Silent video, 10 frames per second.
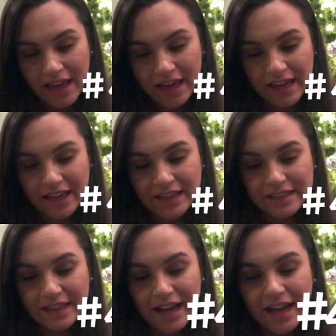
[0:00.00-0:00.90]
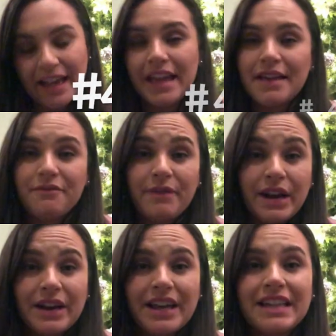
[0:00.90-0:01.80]
is I am
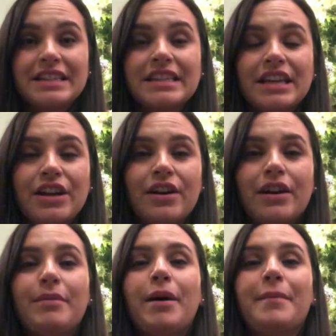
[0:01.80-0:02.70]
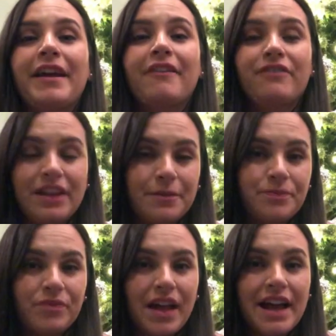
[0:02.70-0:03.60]
very insecure about my feet.
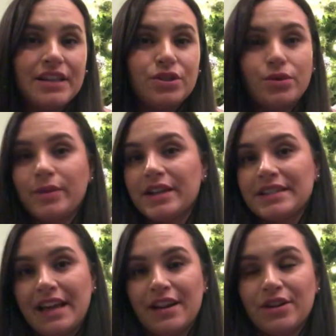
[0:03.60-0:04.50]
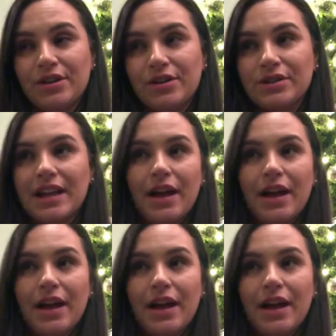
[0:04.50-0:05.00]
I do wear sandals.